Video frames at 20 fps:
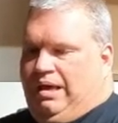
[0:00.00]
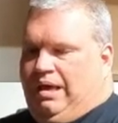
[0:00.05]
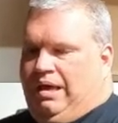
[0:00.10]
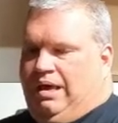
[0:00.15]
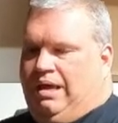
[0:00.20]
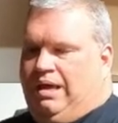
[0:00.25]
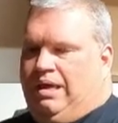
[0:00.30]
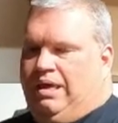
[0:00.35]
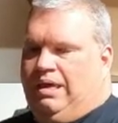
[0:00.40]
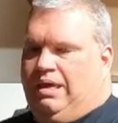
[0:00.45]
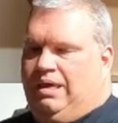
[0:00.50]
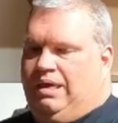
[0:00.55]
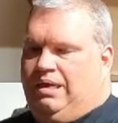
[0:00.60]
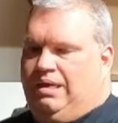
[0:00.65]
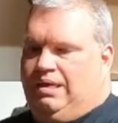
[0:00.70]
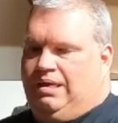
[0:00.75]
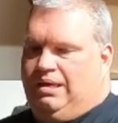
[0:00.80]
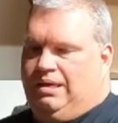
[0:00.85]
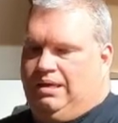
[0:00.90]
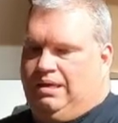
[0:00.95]
I
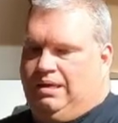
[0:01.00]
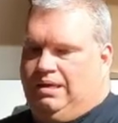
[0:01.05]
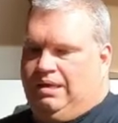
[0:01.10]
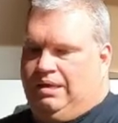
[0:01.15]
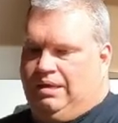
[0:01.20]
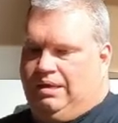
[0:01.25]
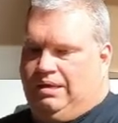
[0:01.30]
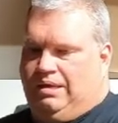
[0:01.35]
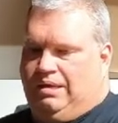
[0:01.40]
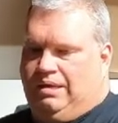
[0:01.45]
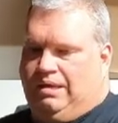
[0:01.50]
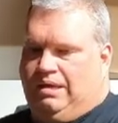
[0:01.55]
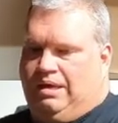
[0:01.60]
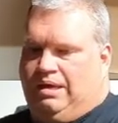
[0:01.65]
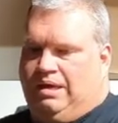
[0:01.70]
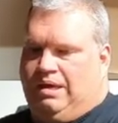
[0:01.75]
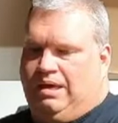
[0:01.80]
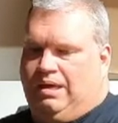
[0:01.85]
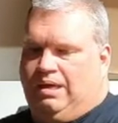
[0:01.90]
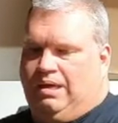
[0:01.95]

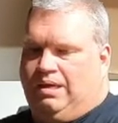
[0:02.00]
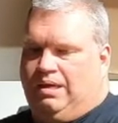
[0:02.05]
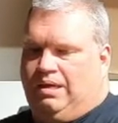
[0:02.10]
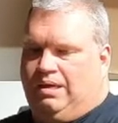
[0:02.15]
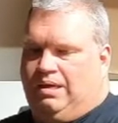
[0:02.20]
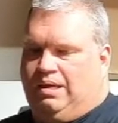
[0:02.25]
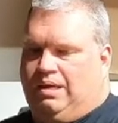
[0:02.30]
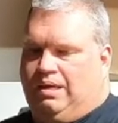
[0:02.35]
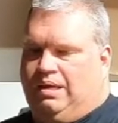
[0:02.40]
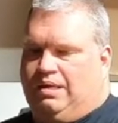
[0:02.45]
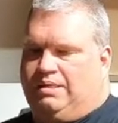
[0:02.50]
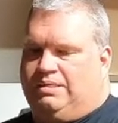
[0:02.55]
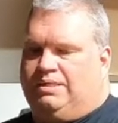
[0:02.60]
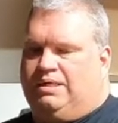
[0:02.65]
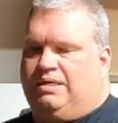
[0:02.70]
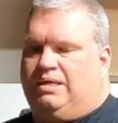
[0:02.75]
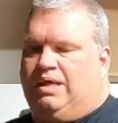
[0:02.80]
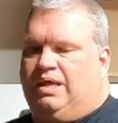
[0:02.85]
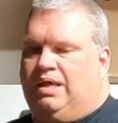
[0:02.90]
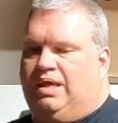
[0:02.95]
I uh,
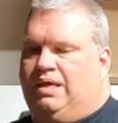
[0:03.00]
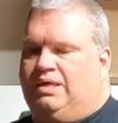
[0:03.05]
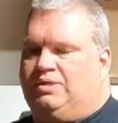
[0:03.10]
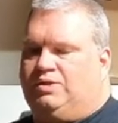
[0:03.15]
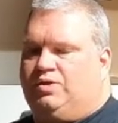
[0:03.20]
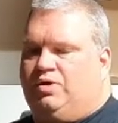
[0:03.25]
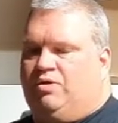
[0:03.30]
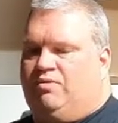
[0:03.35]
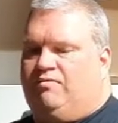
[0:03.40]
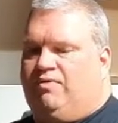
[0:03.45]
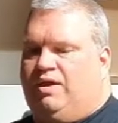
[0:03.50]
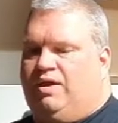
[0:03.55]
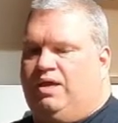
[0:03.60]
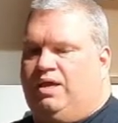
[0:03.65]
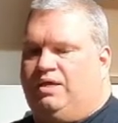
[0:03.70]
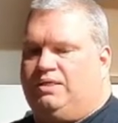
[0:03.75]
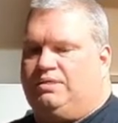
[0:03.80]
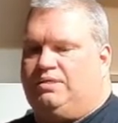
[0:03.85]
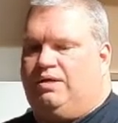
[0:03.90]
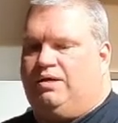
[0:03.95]
did a survey
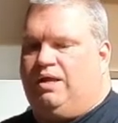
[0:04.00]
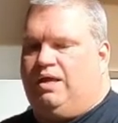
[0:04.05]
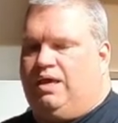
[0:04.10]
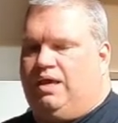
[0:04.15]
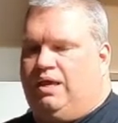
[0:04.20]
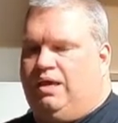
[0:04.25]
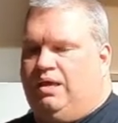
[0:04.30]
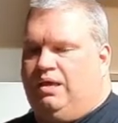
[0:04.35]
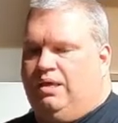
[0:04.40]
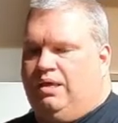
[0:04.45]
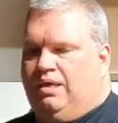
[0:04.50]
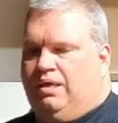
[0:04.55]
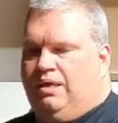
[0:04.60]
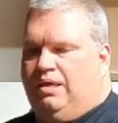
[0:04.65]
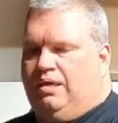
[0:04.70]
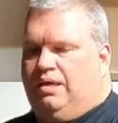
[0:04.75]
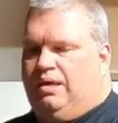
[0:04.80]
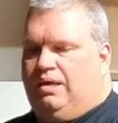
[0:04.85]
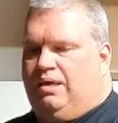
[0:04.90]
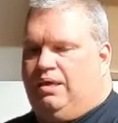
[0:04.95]
yesterday,
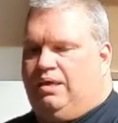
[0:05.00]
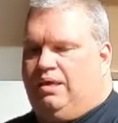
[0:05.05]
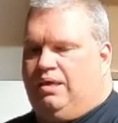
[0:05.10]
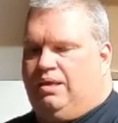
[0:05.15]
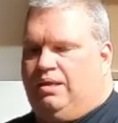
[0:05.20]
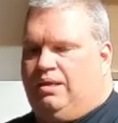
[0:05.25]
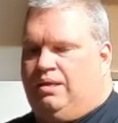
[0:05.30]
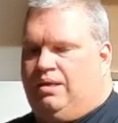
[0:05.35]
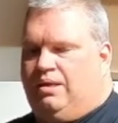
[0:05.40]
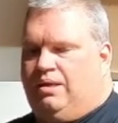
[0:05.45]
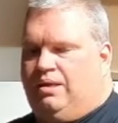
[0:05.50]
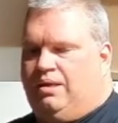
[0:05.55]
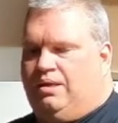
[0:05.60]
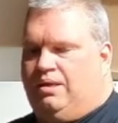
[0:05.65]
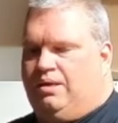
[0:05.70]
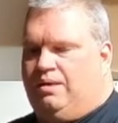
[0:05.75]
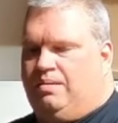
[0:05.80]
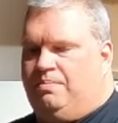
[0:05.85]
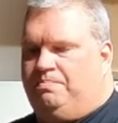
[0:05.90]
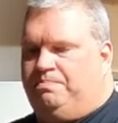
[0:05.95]
and
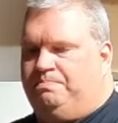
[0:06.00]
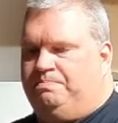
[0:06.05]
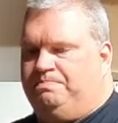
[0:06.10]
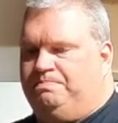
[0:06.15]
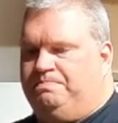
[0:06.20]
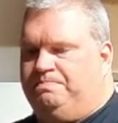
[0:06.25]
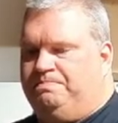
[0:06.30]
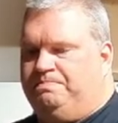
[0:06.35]
um,